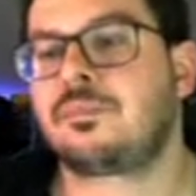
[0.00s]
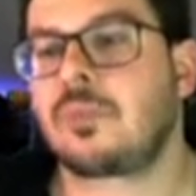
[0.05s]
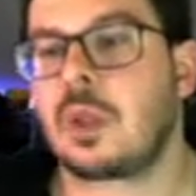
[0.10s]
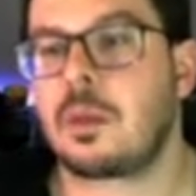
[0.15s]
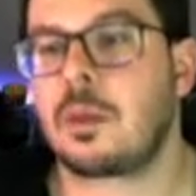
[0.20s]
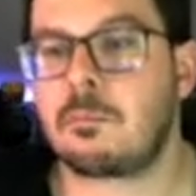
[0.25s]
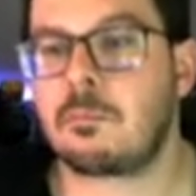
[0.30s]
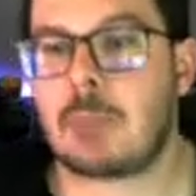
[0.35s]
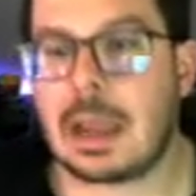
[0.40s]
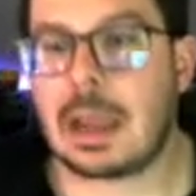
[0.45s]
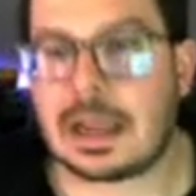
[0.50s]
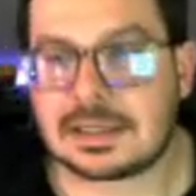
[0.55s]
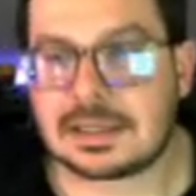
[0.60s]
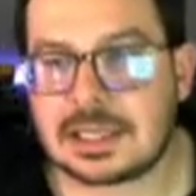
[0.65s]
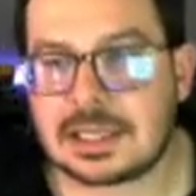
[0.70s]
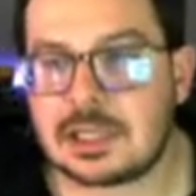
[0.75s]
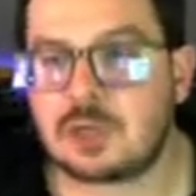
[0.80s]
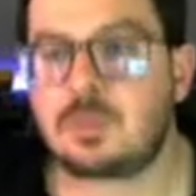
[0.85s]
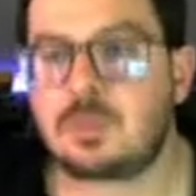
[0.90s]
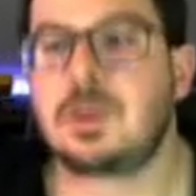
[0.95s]
Max
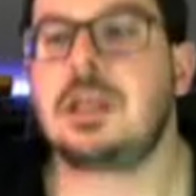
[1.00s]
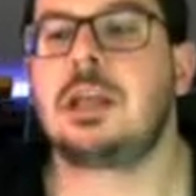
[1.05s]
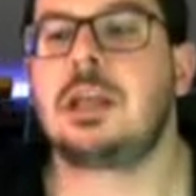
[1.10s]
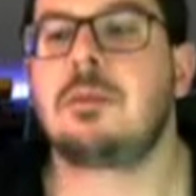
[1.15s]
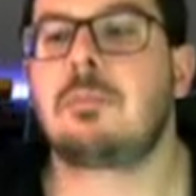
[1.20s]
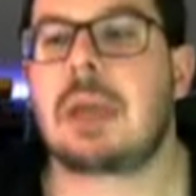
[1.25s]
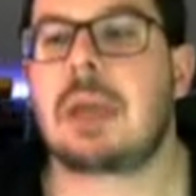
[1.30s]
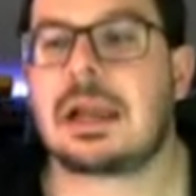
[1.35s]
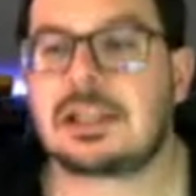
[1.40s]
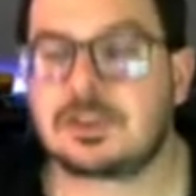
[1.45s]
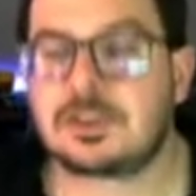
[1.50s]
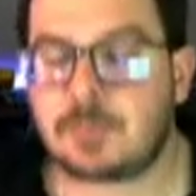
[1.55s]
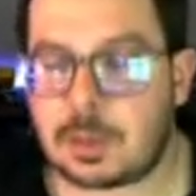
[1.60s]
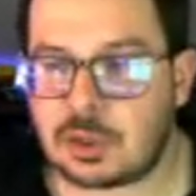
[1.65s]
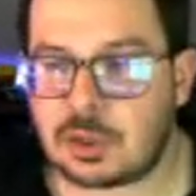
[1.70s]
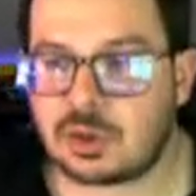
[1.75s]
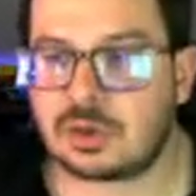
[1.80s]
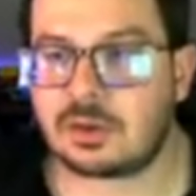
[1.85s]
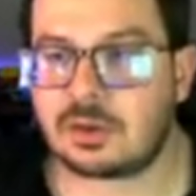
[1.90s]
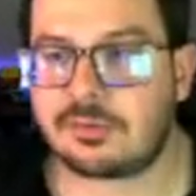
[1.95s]
HP, max
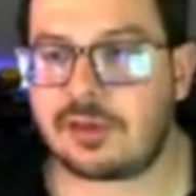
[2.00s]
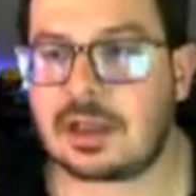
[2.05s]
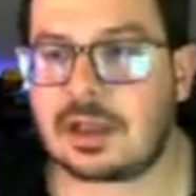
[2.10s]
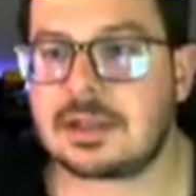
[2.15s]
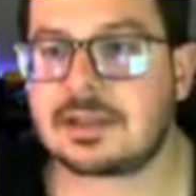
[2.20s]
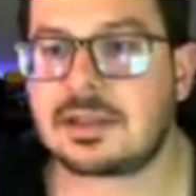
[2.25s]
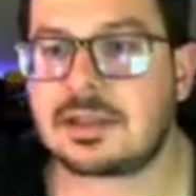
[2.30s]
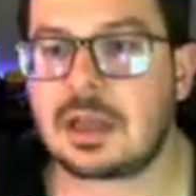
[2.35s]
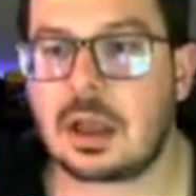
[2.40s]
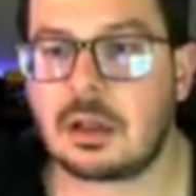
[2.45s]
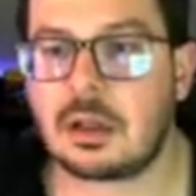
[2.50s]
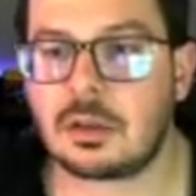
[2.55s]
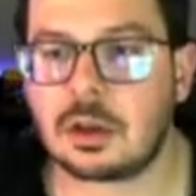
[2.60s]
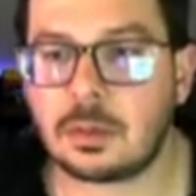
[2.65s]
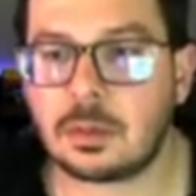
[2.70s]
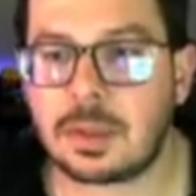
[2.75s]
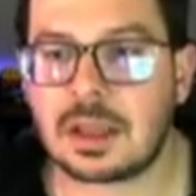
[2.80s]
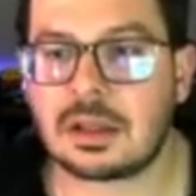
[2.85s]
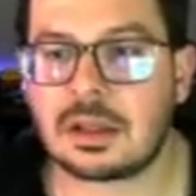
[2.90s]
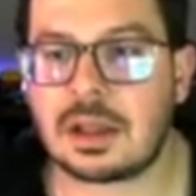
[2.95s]
special defense, a little
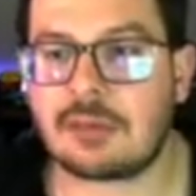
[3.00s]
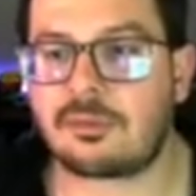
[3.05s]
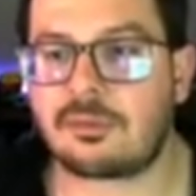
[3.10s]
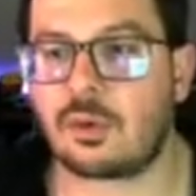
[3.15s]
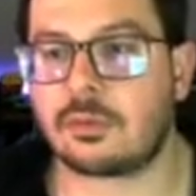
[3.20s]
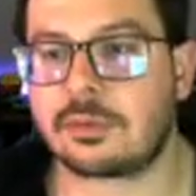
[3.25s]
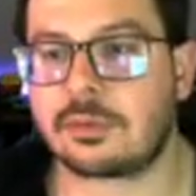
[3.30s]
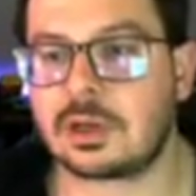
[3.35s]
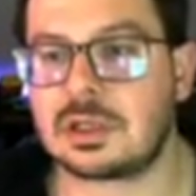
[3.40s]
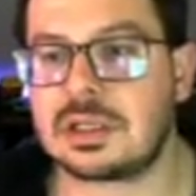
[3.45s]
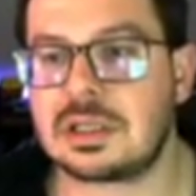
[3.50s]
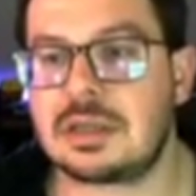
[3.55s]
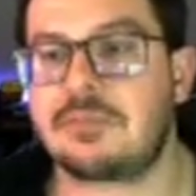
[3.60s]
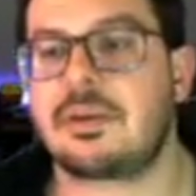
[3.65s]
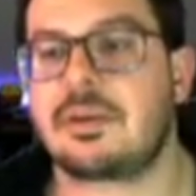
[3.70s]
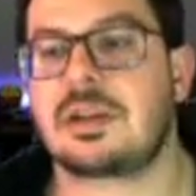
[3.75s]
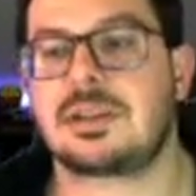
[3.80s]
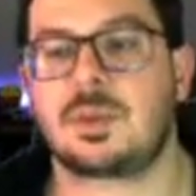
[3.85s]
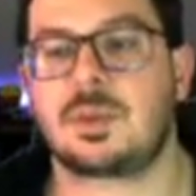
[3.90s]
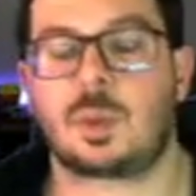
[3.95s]
bit left over in
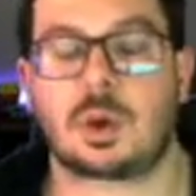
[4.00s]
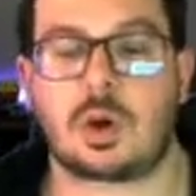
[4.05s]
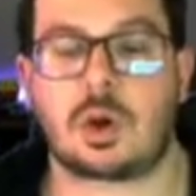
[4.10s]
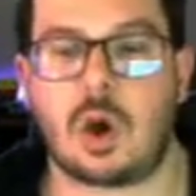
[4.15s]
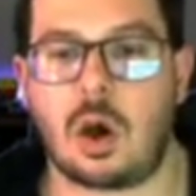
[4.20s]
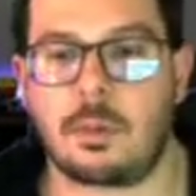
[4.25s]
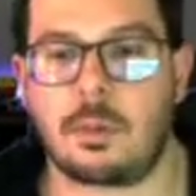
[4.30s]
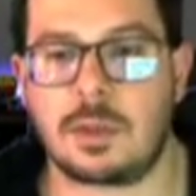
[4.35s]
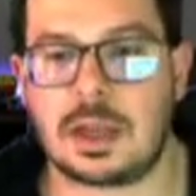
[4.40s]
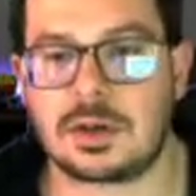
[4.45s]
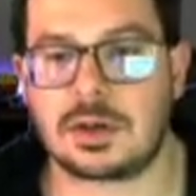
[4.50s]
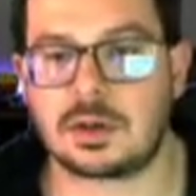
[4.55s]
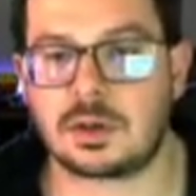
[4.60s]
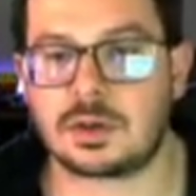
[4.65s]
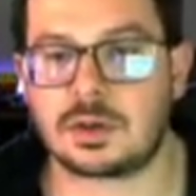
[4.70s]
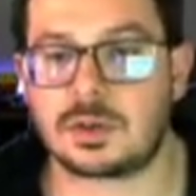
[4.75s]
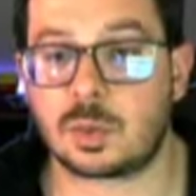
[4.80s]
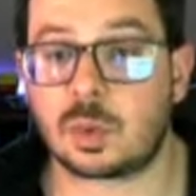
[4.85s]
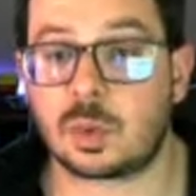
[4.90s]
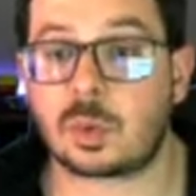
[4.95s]
defense, and we're Calm Nature.
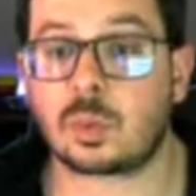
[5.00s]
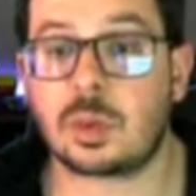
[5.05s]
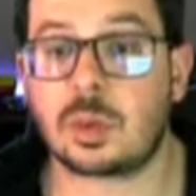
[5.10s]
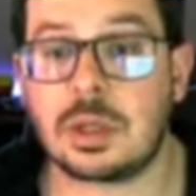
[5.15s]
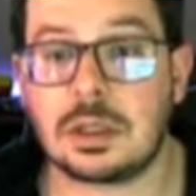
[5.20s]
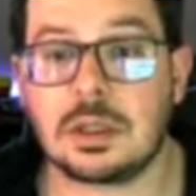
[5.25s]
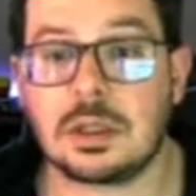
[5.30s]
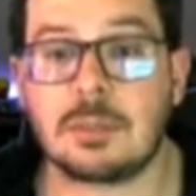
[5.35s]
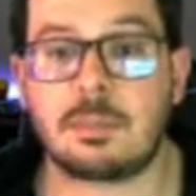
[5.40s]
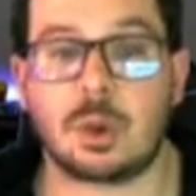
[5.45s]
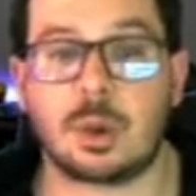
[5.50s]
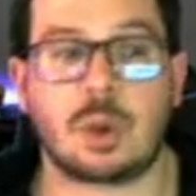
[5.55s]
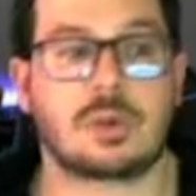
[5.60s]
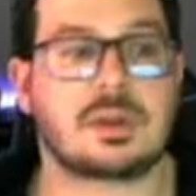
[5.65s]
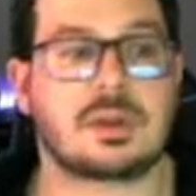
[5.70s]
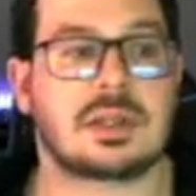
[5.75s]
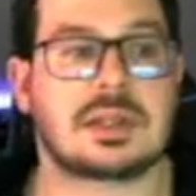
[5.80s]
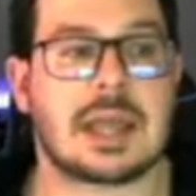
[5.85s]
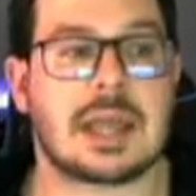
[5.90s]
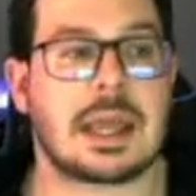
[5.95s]
So we're really built to
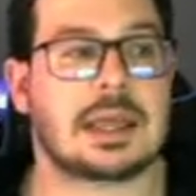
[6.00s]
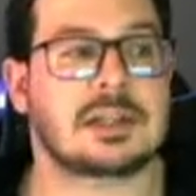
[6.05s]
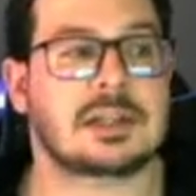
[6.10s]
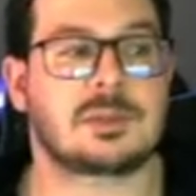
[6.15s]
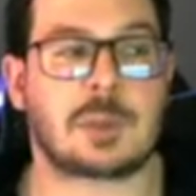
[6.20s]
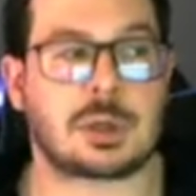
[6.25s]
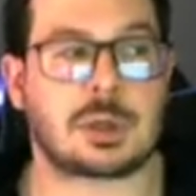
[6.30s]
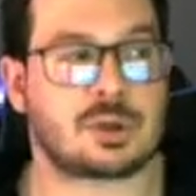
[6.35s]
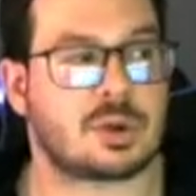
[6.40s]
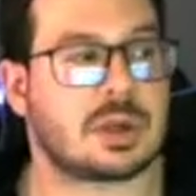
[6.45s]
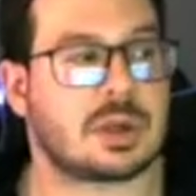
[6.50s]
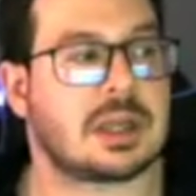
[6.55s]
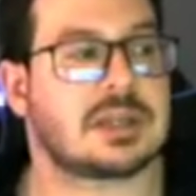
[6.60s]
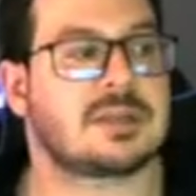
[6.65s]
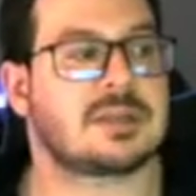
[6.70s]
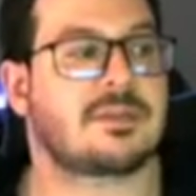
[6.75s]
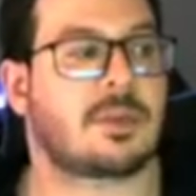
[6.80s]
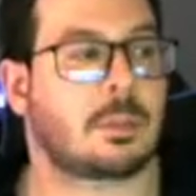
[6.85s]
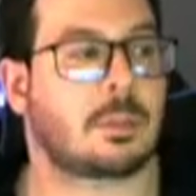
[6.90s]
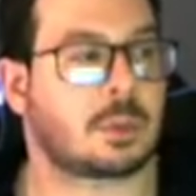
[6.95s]
take special hits
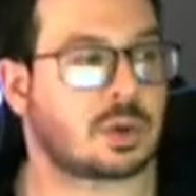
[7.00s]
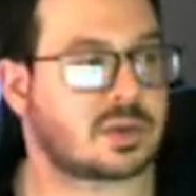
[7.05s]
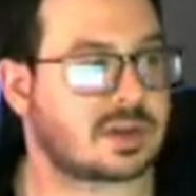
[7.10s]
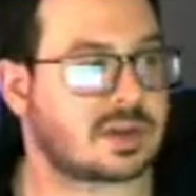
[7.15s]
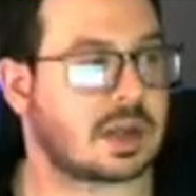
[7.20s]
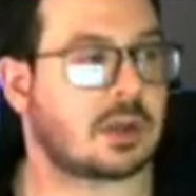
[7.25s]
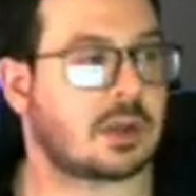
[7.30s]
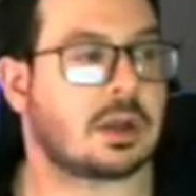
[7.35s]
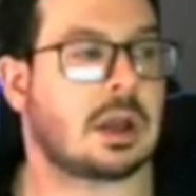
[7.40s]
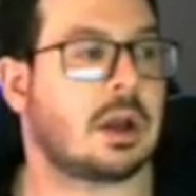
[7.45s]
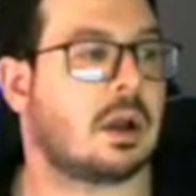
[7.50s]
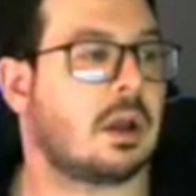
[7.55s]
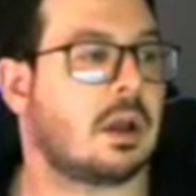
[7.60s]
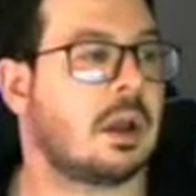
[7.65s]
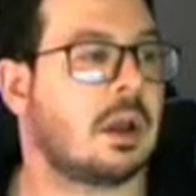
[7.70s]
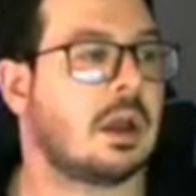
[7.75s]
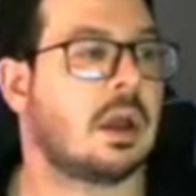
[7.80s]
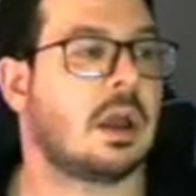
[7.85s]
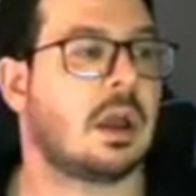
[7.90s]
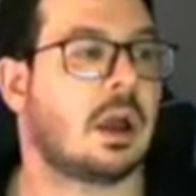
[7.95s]
from Cresselia,
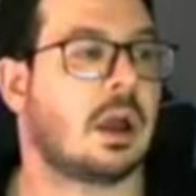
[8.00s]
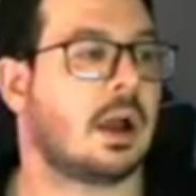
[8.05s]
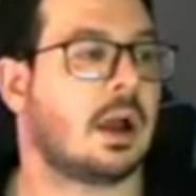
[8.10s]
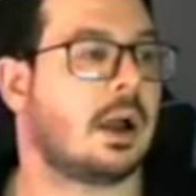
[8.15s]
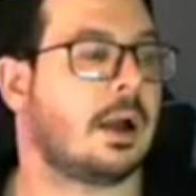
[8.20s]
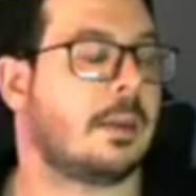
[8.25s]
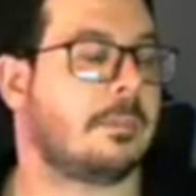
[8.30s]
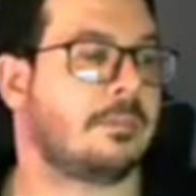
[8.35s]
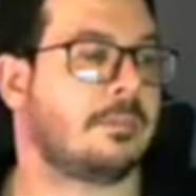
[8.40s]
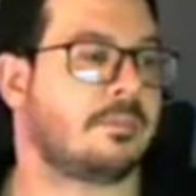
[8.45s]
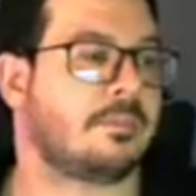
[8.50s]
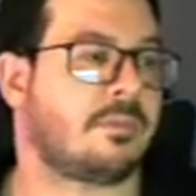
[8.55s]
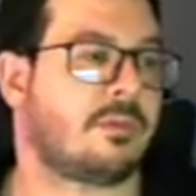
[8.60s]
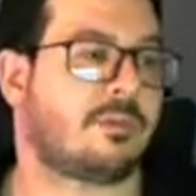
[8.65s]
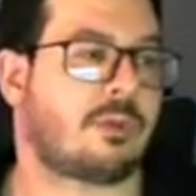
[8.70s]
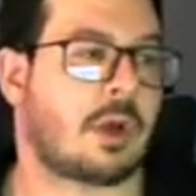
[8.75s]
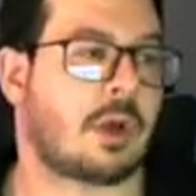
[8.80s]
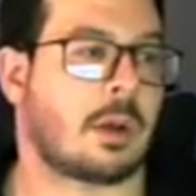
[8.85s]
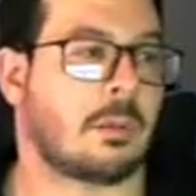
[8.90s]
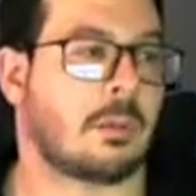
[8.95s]
from